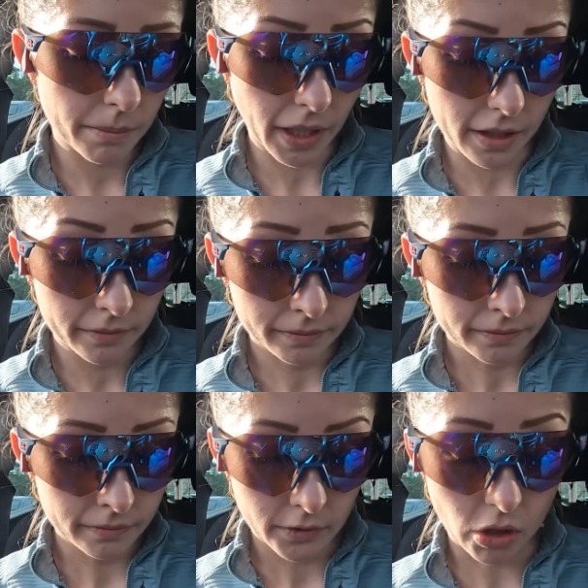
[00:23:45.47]
But
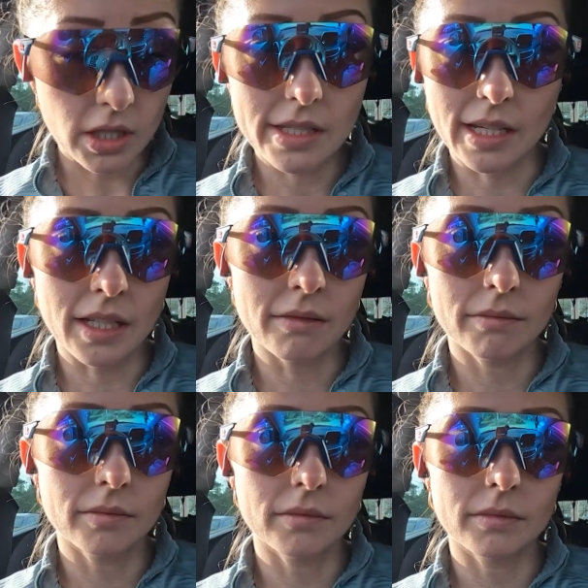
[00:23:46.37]
honestly,
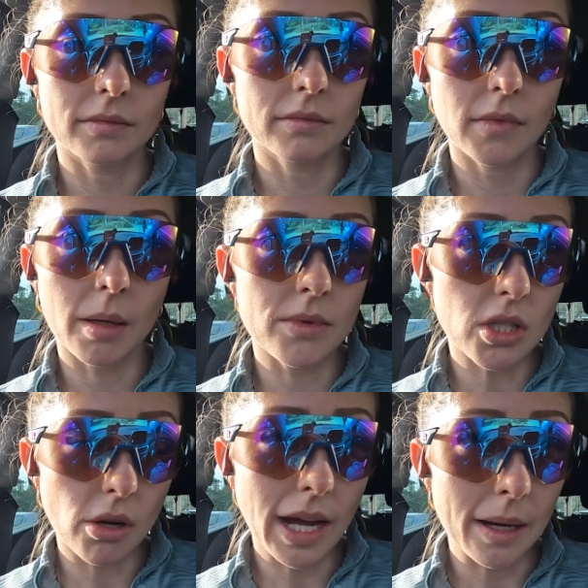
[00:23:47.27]
I'm
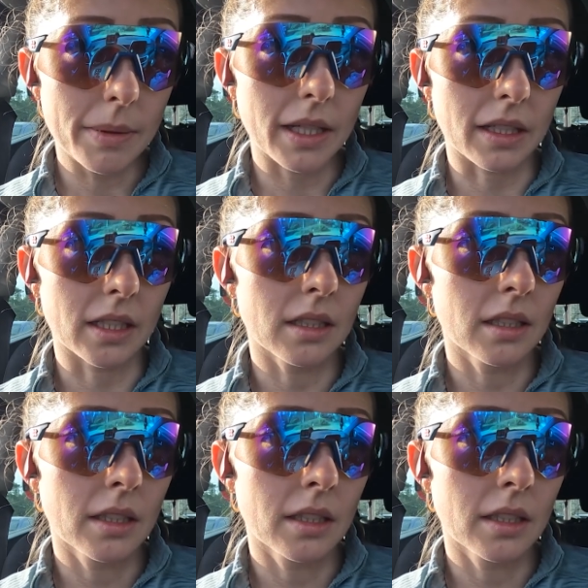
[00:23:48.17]
so happy.